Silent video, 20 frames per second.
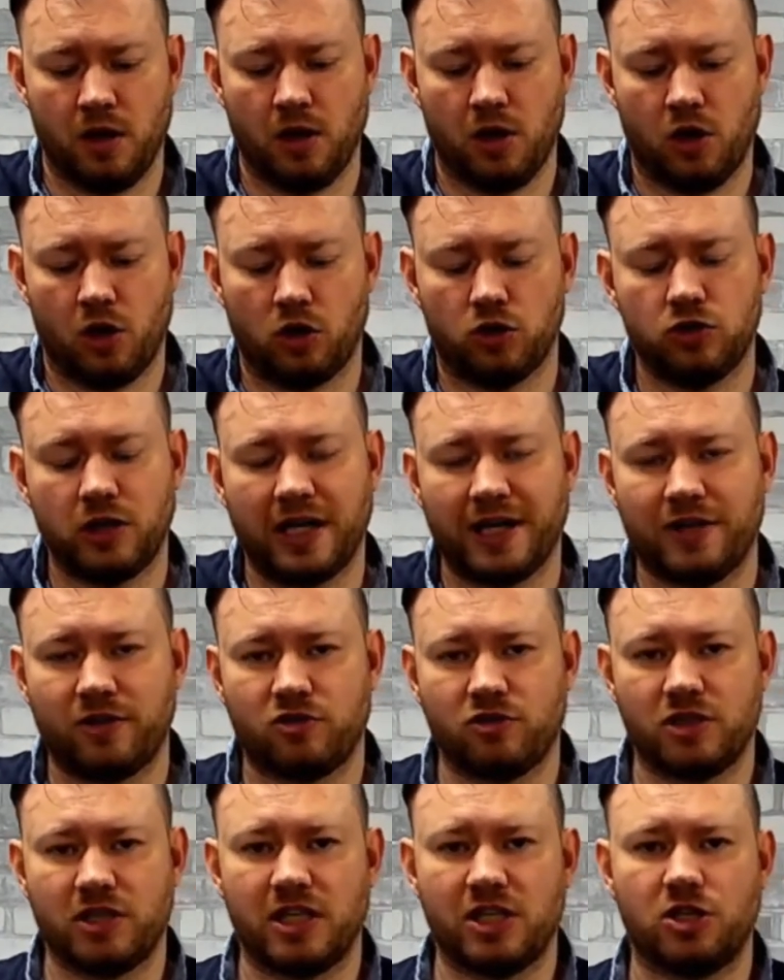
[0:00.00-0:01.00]
Unlike a
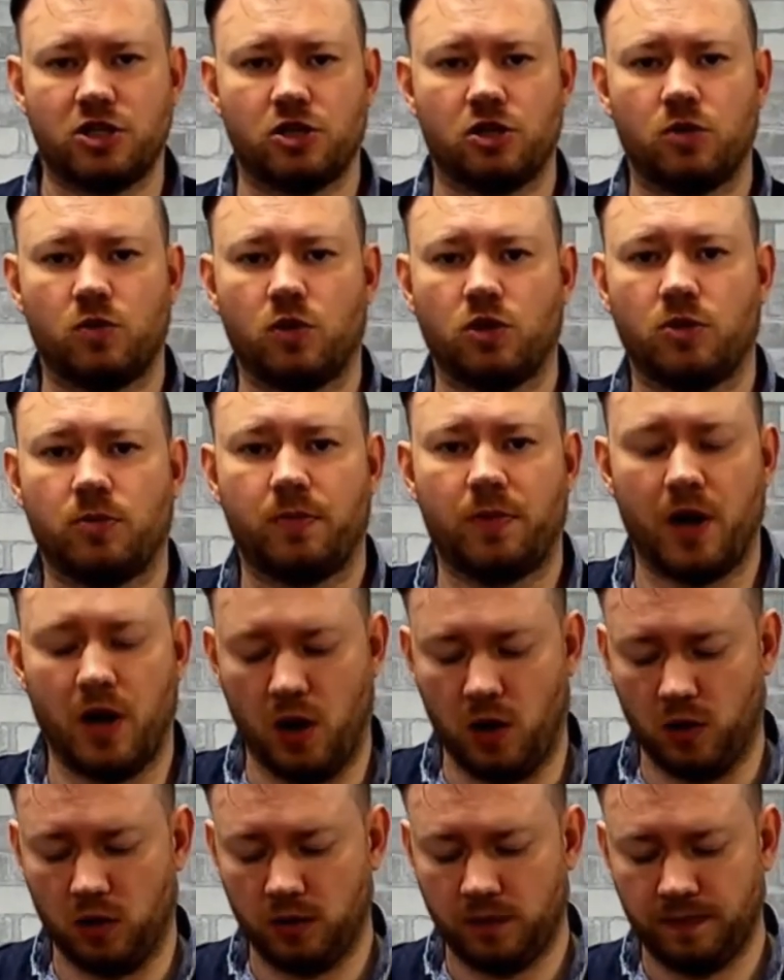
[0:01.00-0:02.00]
traditional wooden
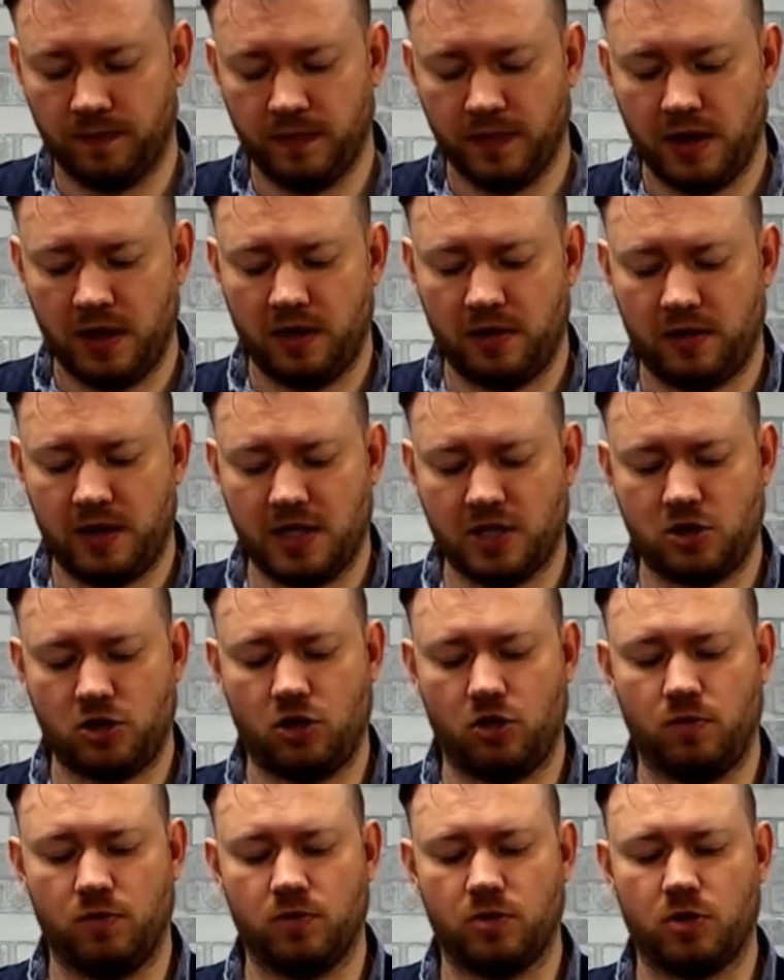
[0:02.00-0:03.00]
pole, this
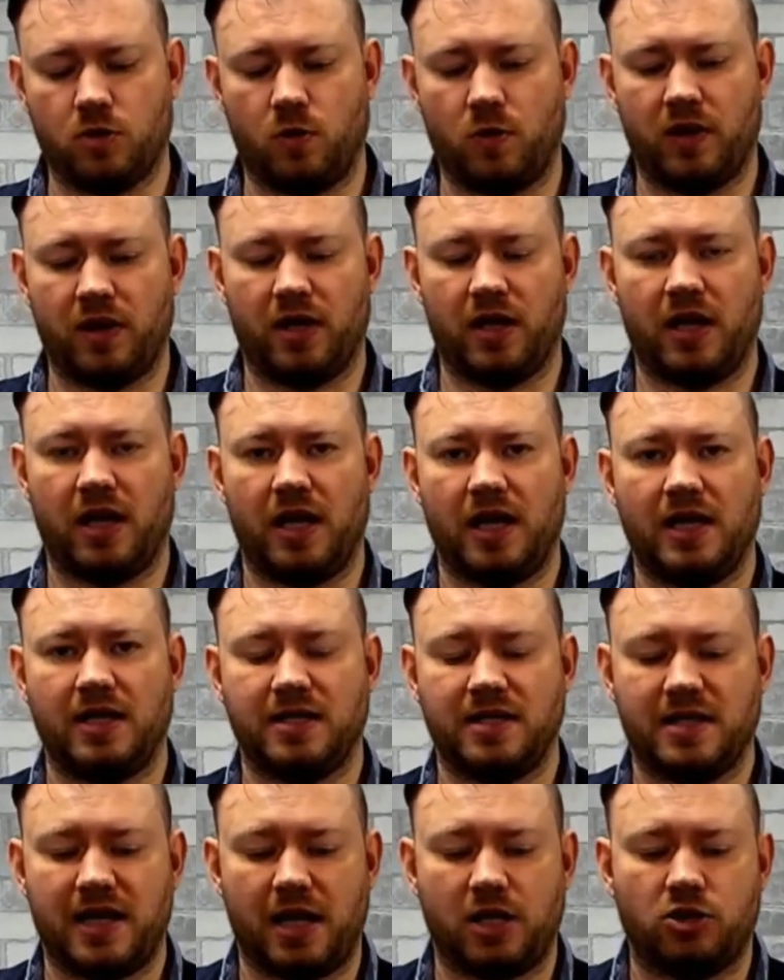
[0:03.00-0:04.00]
comes with an
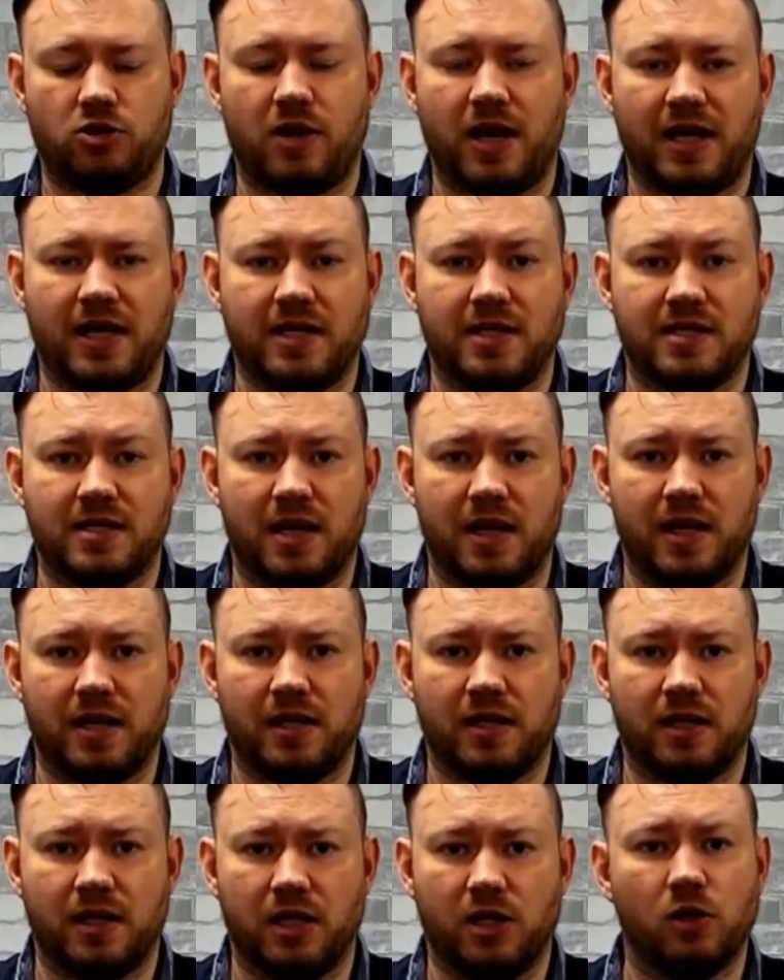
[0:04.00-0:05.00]
inset track inside.
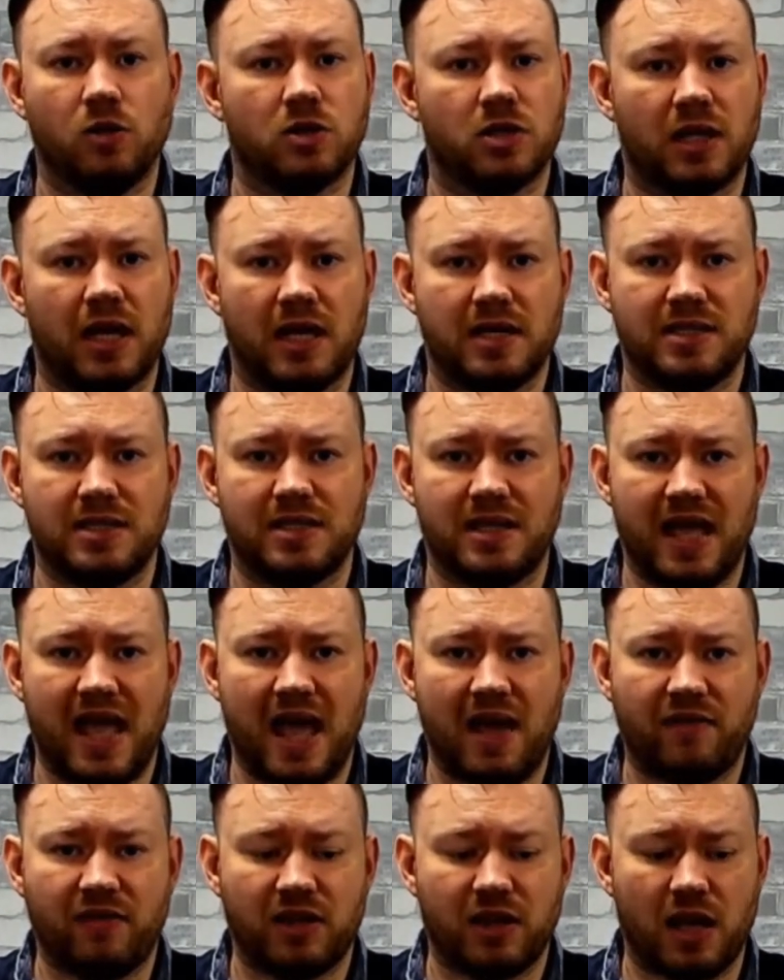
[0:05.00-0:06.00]
It utilises the
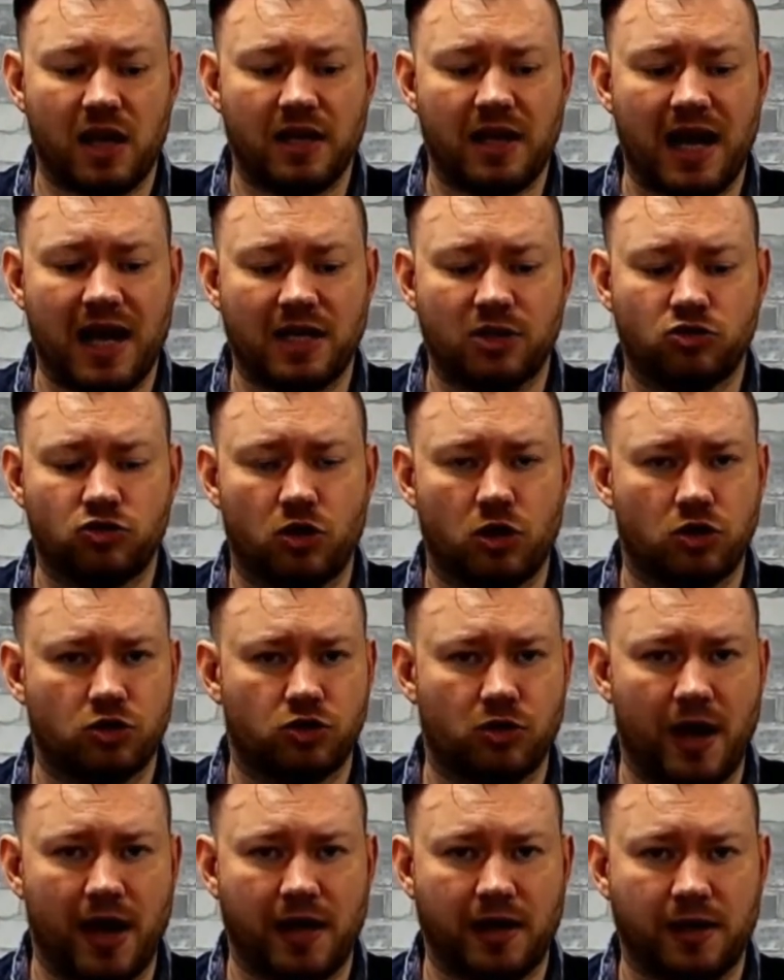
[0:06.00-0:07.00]
Evaglide hand-drawn
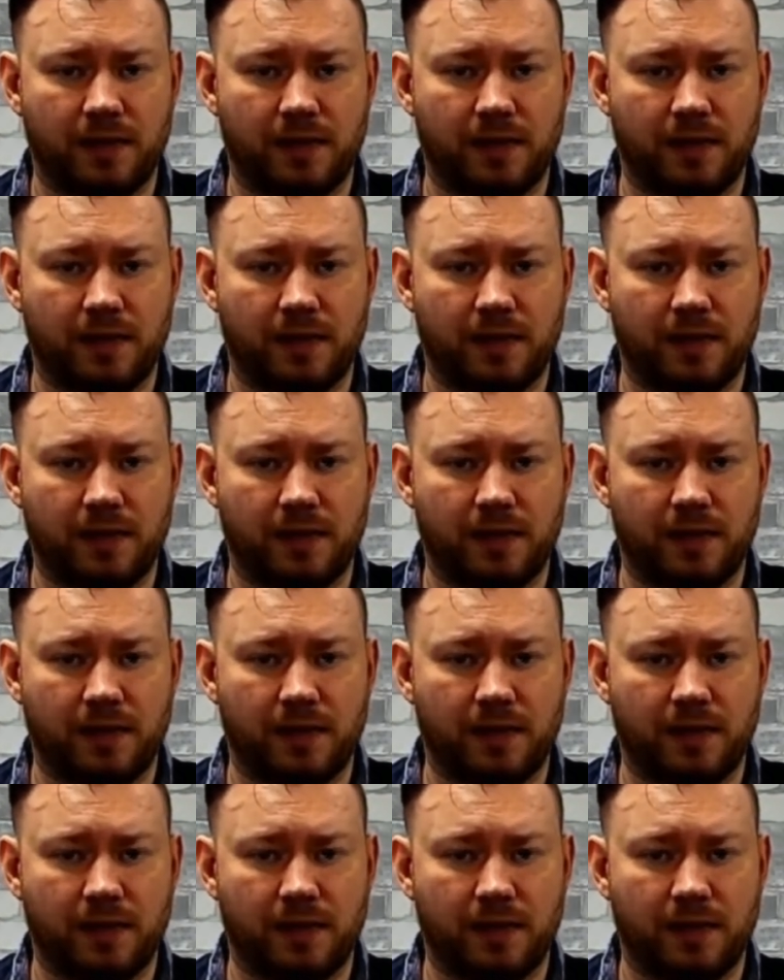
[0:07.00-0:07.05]
track.